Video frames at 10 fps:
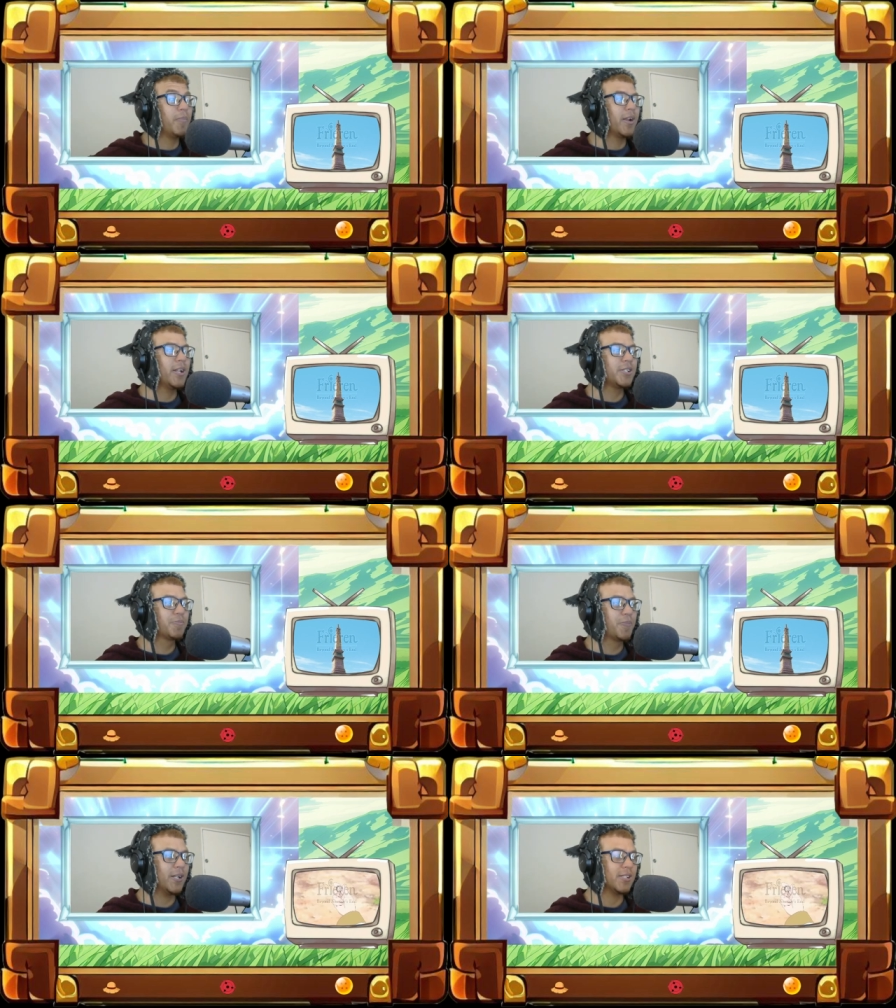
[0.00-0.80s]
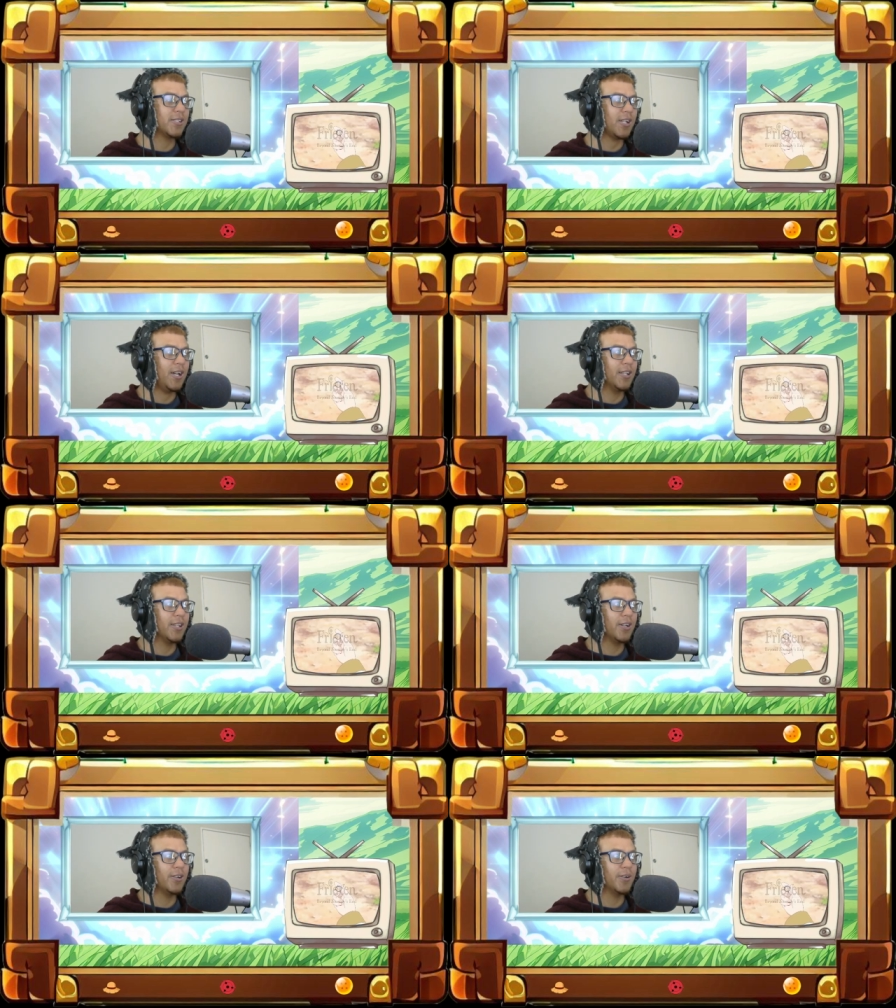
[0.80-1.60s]
But it is pretty sad
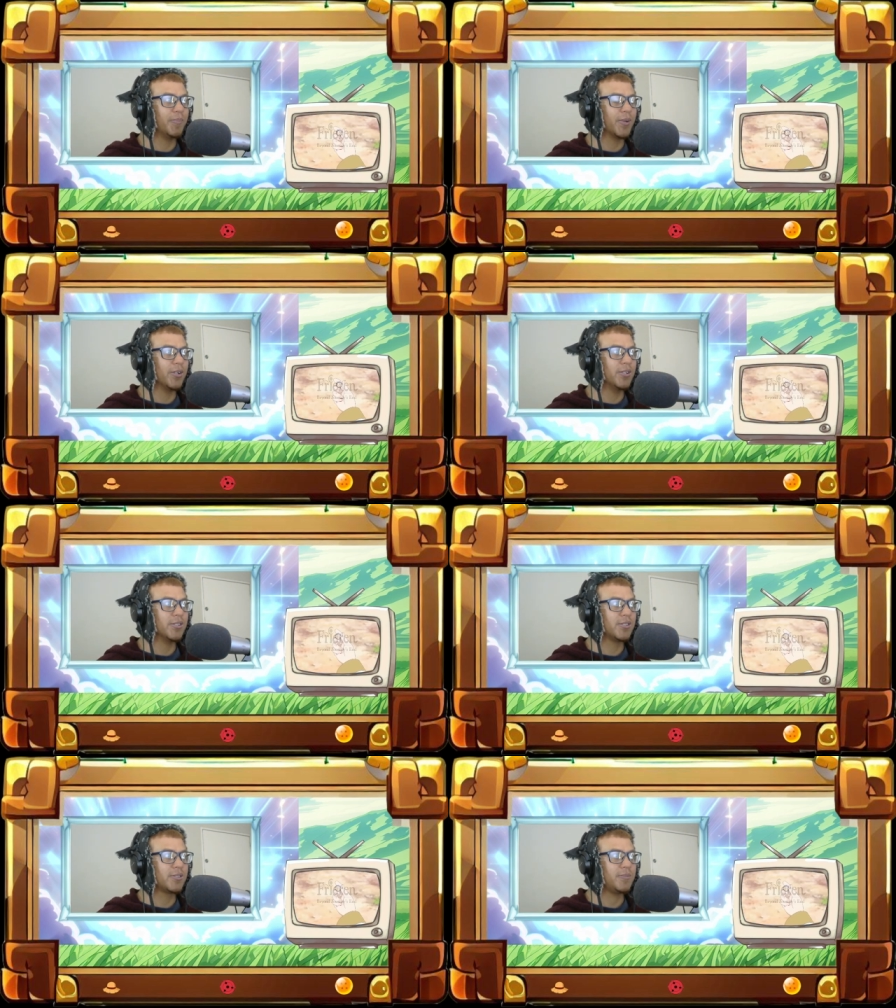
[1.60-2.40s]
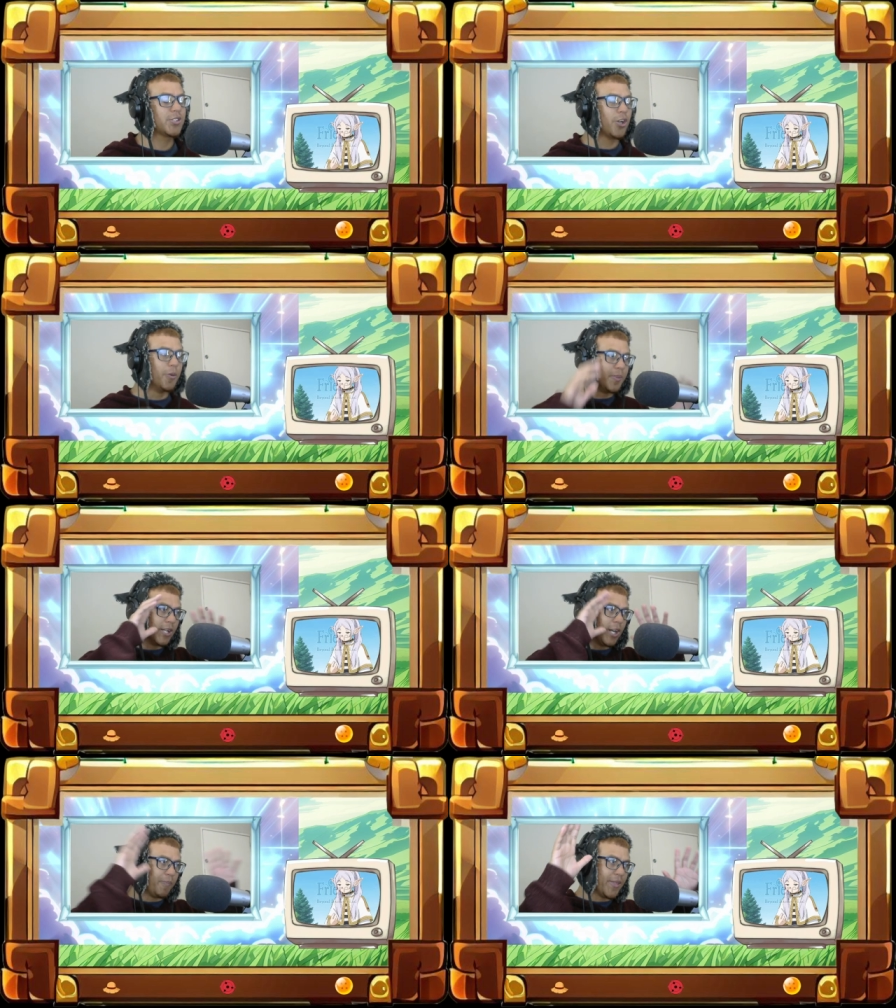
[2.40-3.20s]
though, because it's
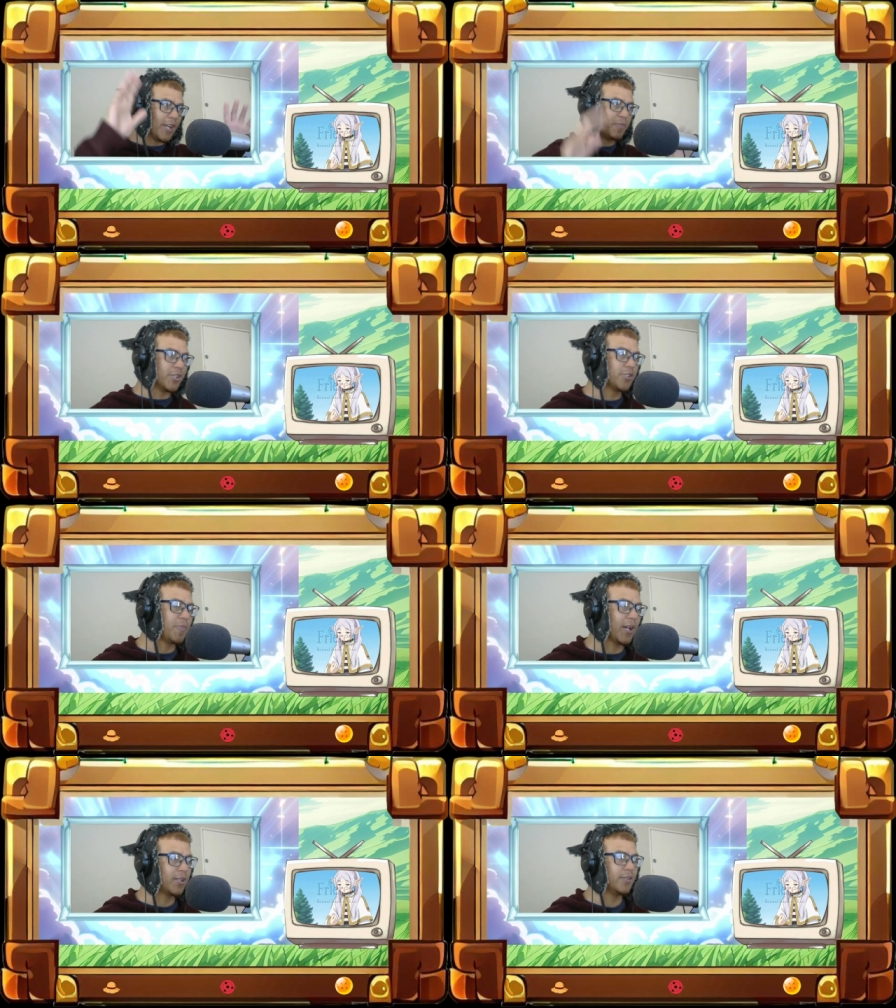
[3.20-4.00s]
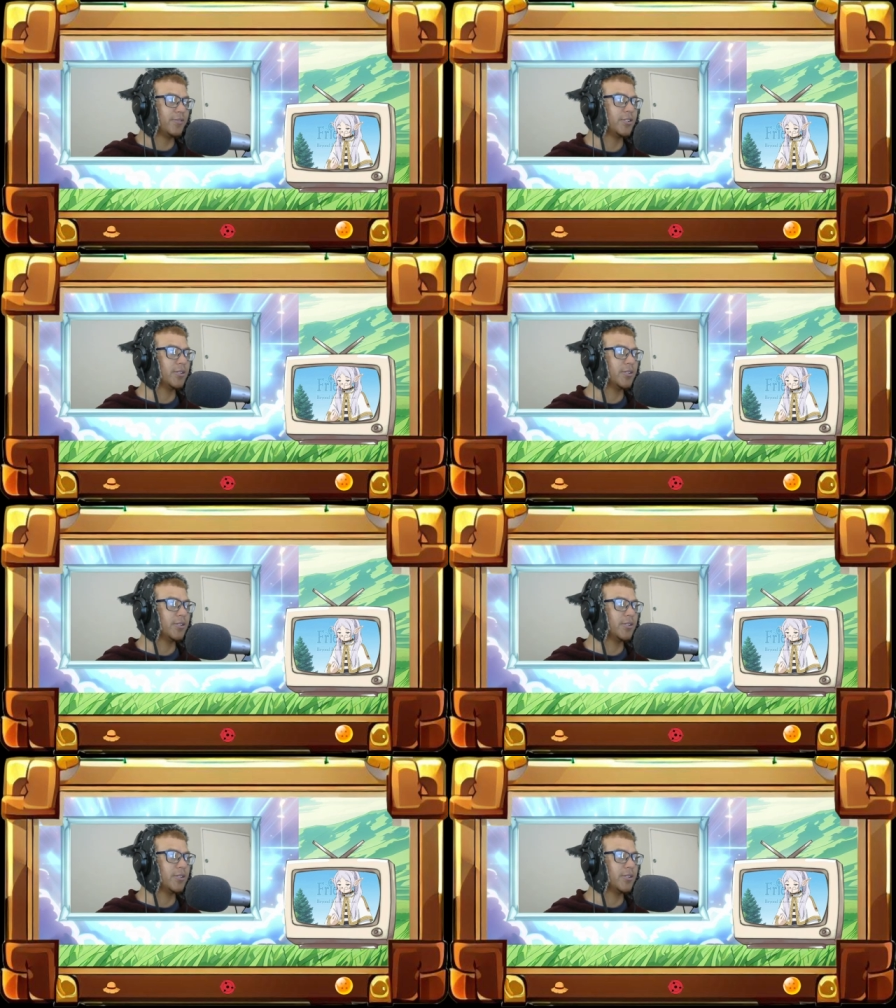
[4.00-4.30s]
opening up that perspective to